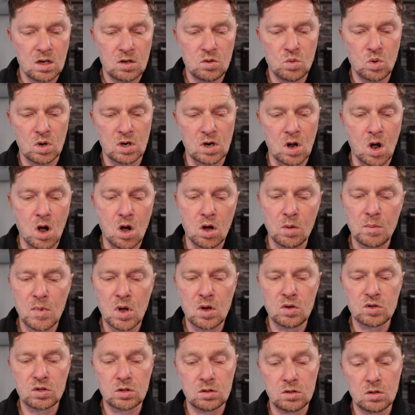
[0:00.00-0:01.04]
You want all
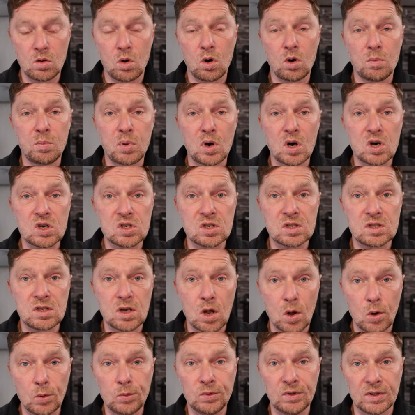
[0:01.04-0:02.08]
motion or person
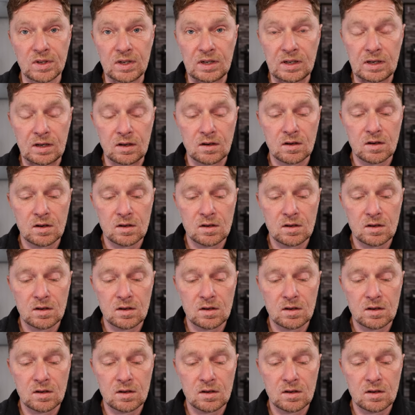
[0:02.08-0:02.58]
only.